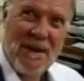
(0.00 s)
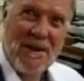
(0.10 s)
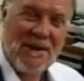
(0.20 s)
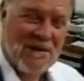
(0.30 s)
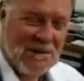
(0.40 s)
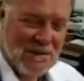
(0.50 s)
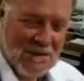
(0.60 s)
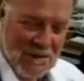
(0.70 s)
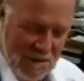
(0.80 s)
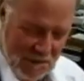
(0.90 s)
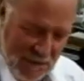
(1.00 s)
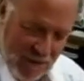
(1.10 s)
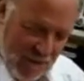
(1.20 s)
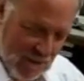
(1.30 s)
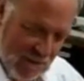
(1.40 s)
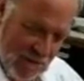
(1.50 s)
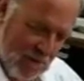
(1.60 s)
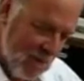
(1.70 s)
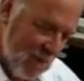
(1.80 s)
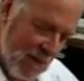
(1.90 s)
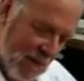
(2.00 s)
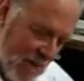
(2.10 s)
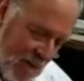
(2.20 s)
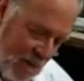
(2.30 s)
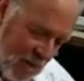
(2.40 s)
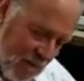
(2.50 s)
And we could do a detailed